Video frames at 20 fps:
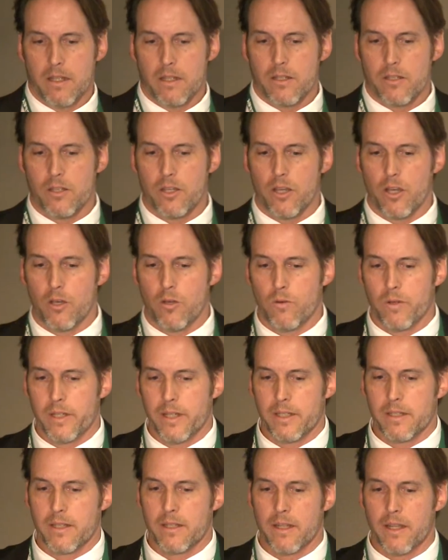So
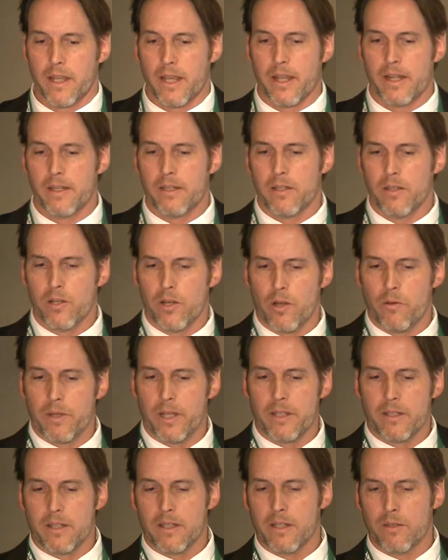it's, and you know,
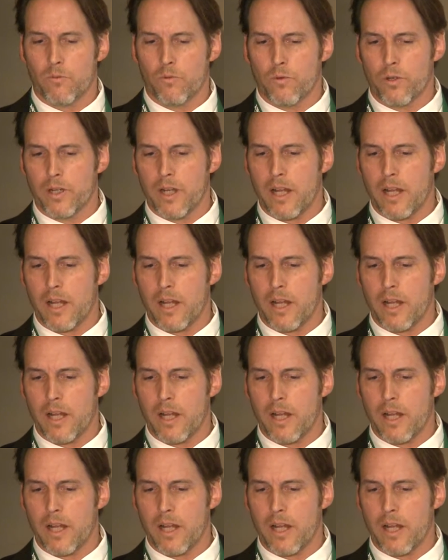we're